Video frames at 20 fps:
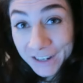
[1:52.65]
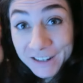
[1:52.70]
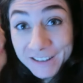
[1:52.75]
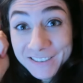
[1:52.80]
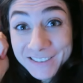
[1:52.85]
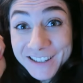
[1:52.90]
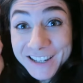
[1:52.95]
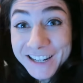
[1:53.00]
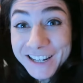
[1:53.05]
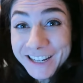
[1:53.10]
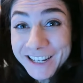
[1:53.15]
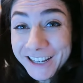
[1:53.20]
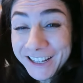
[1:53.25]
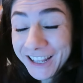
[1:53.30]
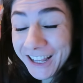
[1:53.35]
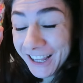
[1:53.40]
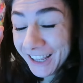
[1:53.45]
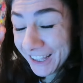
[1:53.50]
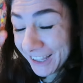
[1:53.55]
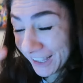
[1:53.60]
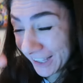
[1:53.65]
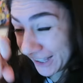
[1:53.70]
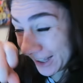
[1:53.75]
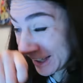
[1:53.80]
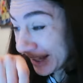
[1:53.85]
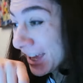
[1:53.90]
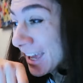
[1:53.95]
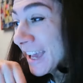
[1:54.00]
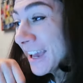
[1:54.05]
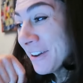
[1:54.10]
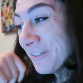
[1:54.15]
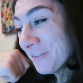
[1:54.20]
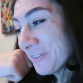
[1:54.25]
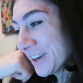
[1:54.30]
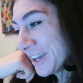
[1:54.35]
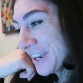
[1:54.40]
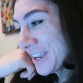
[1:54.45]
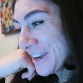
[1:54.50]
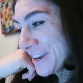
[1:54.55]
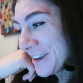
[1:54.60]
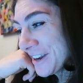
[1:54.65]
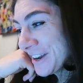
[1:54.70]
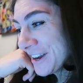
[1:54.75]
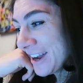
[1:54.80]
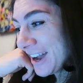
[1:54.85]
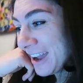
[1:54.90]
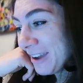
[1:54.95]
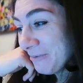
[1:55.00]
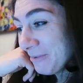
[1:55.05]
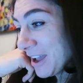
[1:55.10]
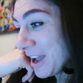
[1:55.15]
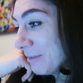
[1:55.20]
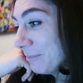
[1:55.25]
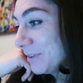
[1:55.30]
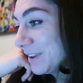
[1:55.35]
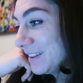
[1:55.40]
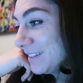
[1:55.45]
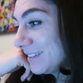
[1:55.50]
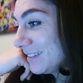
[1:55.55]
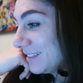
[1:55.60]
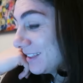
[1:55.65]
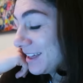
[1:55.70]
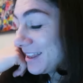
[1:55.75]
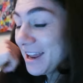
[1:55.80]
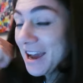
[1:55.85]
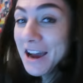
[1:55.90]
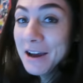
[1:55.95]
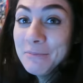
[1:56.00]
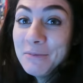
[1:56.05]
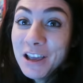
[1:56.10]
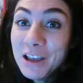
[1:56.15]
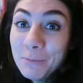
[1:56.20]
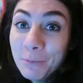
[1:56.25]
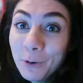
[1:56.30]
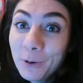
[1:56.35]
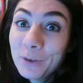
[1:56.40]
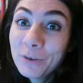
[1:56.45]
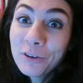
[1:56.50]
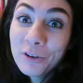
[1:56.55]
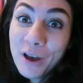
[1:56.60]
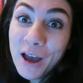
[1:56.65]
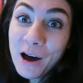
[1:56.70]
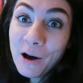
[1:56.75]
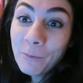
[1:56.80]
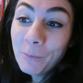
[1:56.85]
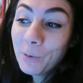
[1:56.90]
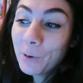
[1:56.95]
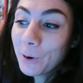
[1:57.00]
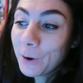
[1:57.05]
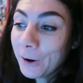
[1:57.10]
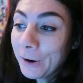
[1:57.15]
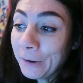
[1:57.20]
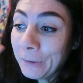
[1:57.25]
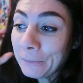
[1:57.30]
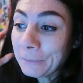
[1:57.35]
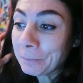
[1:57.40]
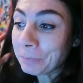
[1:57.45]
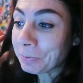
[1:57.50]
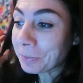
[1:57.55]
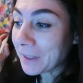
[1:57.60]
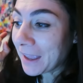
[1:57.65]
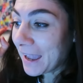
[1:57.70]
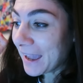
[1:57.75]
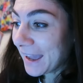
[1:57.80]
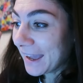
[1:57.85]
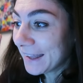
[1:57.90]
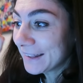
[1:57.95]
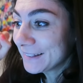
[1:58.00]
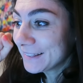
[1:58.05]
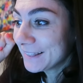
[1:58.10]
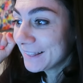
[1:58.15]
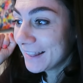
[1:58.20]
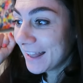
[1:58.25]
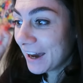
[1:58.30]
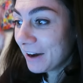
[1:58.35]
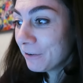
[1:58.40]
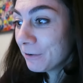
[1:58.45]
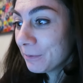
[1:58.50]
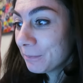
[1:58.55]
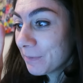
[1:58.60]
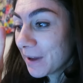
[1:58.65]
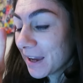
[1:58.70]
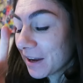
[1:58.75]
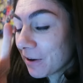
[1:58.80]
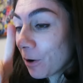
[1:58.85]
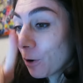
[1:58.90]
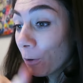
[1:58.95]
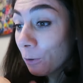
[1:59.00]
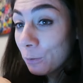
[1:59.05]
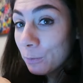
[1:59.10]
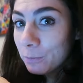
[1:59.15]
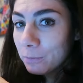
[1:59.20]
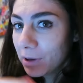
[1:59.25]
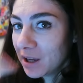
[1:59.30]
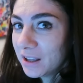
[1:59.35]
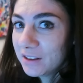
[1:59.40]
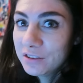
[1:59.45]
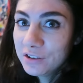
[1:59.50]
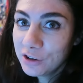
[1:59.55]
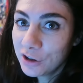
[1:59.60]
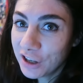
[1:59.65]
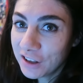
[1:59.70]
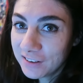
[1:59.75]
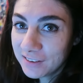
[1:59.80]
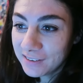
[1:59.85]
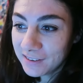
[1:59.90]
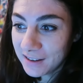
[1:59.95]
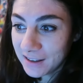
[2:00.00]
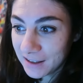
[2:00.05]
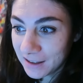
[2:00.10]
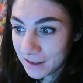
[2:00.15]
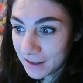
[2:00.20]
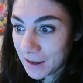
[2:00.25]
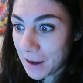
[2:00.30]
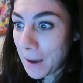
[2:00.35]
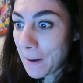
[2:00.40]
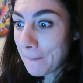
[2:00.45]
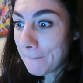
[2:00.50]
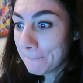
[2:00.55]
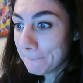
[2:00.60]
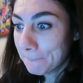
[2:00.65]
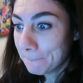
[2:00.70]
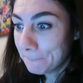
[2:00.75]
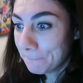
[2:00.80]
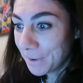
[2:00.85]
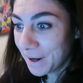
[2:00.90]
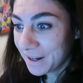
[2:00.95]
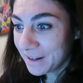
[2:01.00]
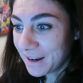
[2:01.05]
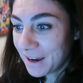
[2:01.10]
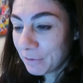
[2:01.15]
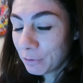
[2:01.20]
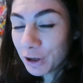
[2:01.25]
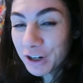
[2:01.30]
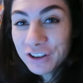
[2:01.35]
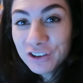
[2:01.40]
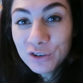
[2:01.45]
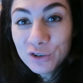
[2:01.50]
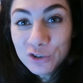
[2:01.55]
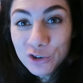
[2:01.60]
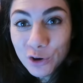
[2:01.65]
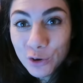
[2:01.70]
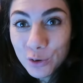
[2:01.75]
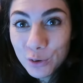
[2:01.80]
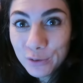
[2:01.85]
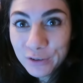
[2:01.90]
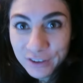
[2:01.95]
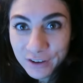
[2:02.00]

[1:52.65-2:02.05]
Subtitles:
that I studied it. But I'm happy that I'm able to help her. And now I'm back home, as you can see. But I wanted to show you